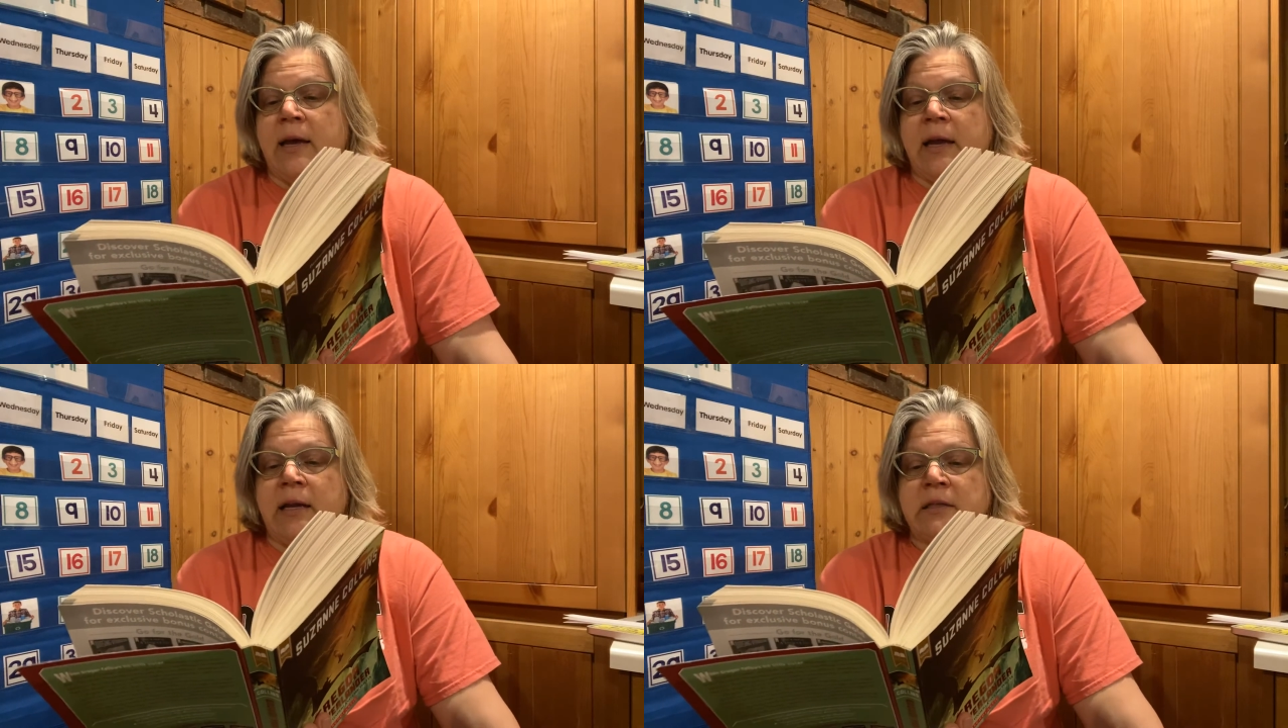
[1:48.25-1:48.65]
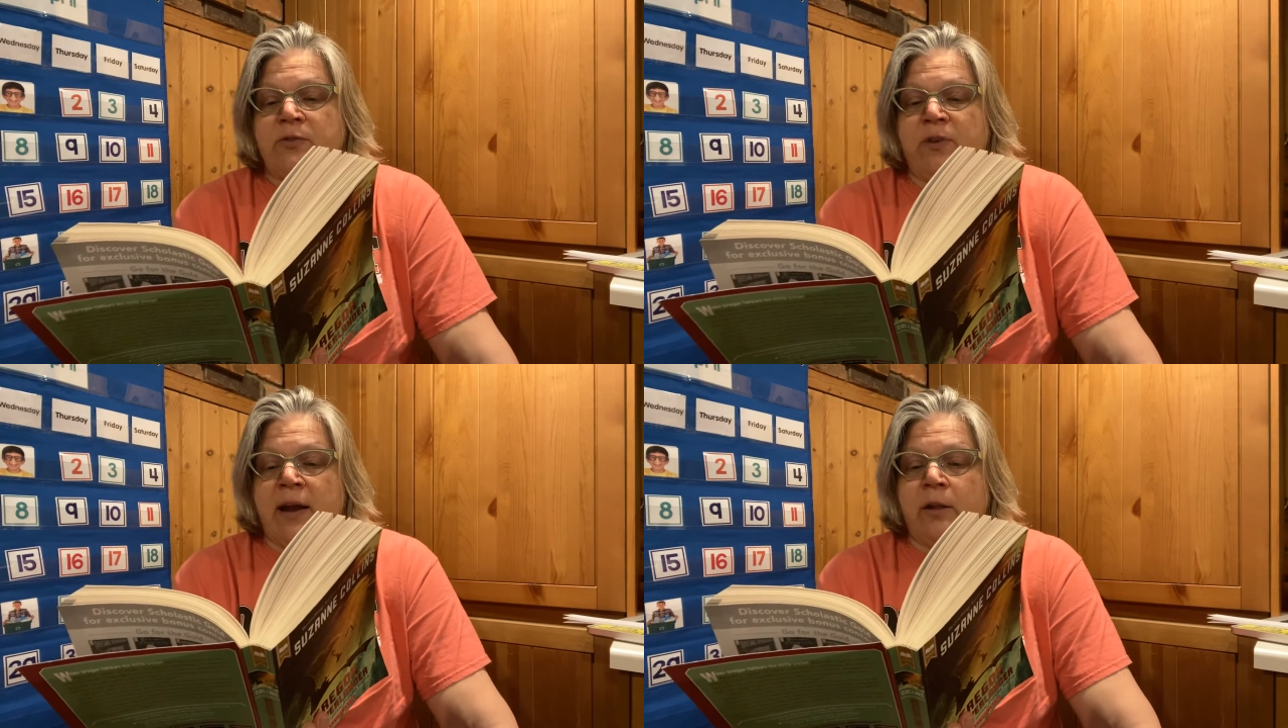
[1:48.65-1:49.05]
In its
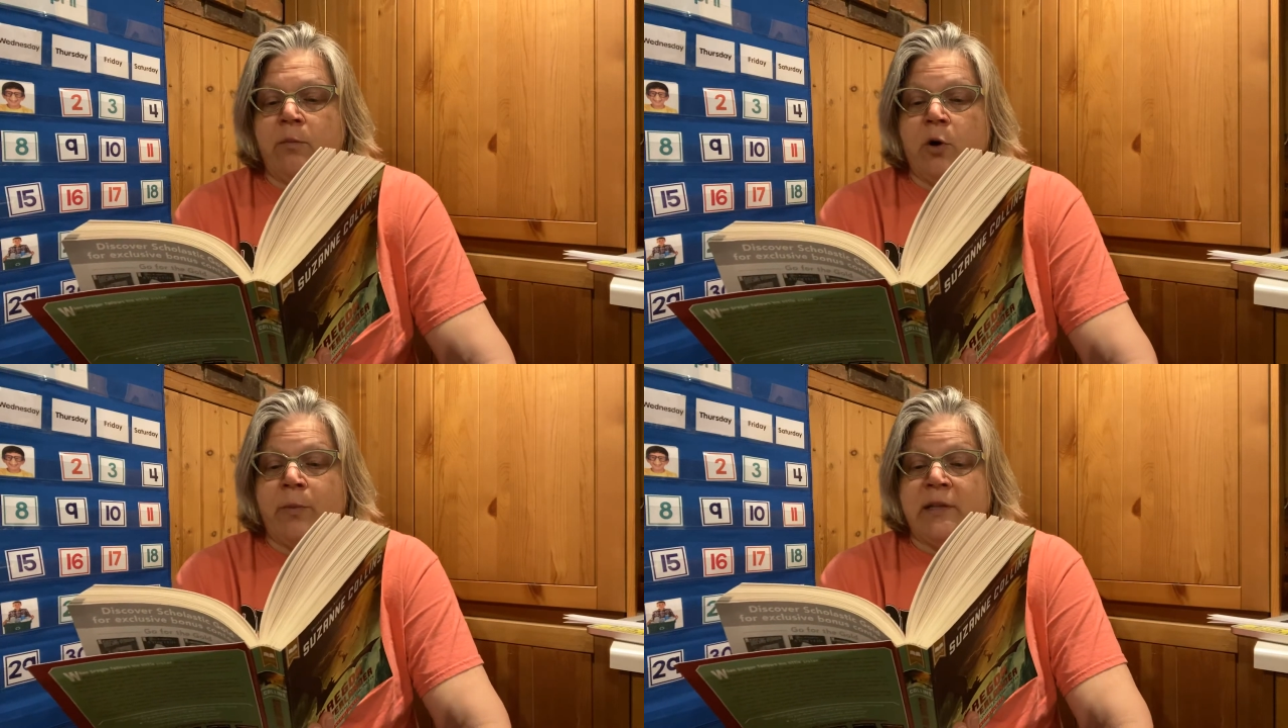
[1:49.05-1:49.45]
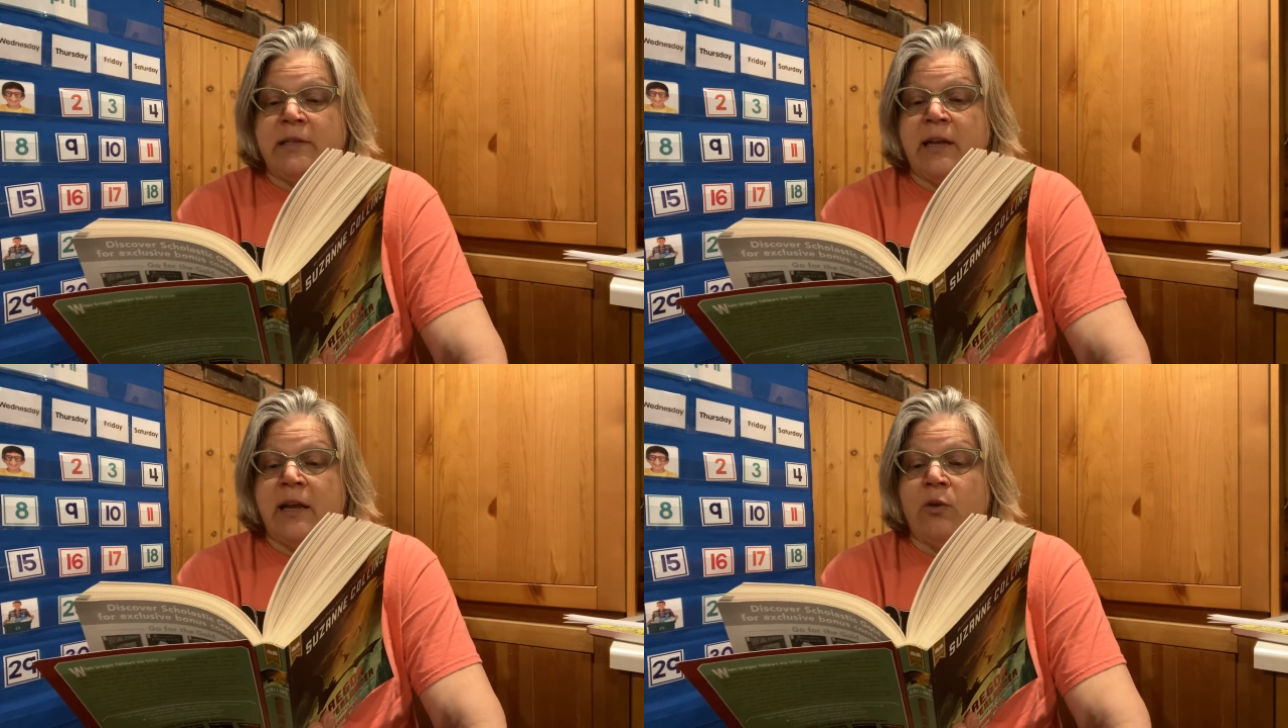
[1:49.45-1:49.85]
final
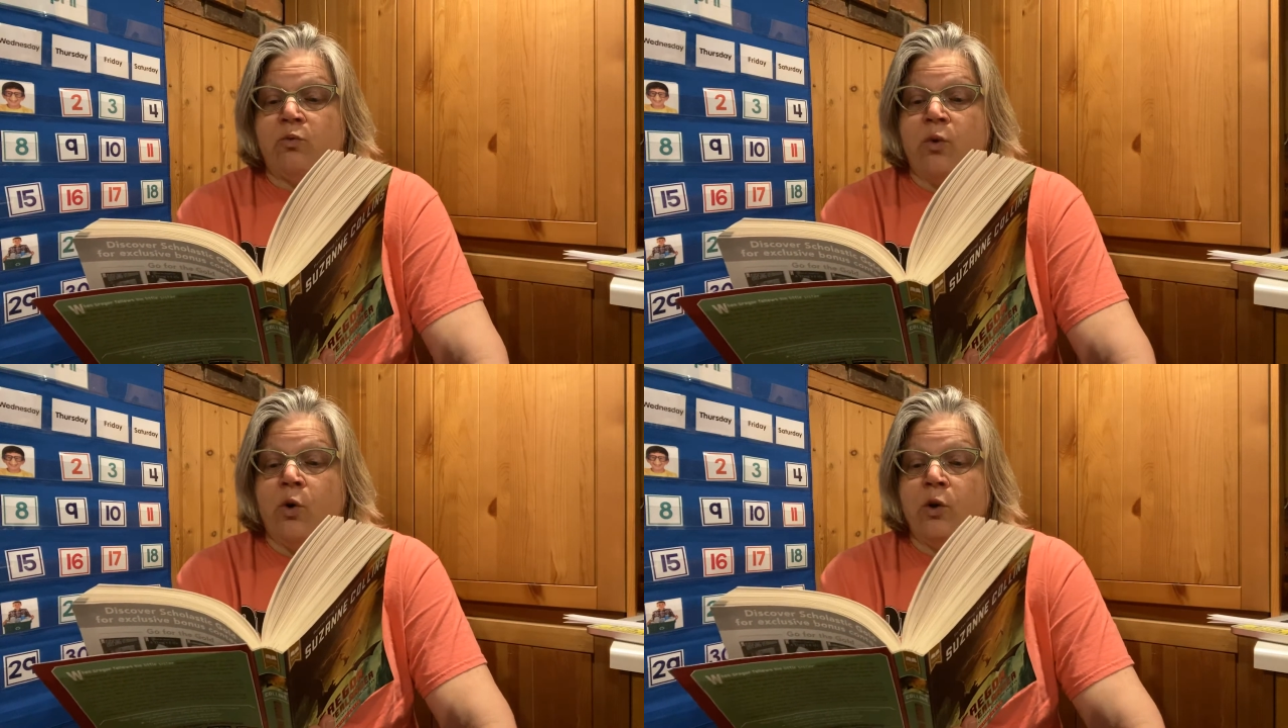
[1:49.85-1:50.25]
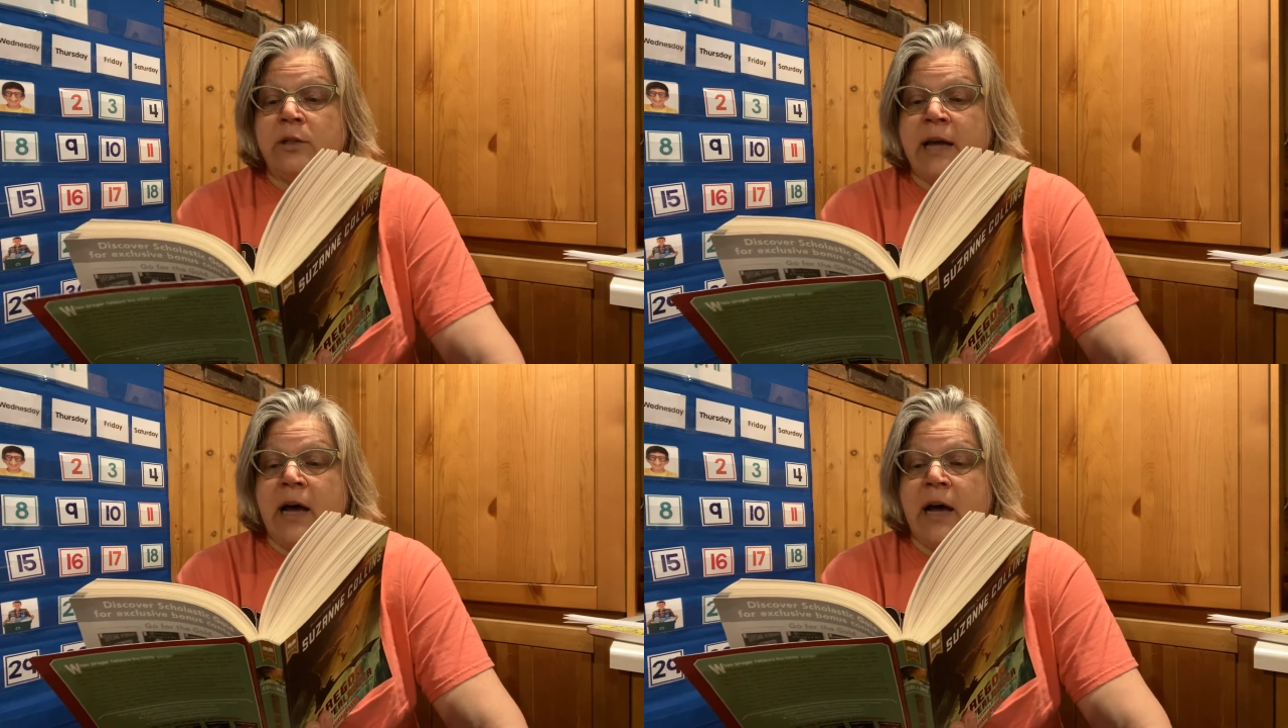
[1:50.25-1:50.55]
moments, it had rolled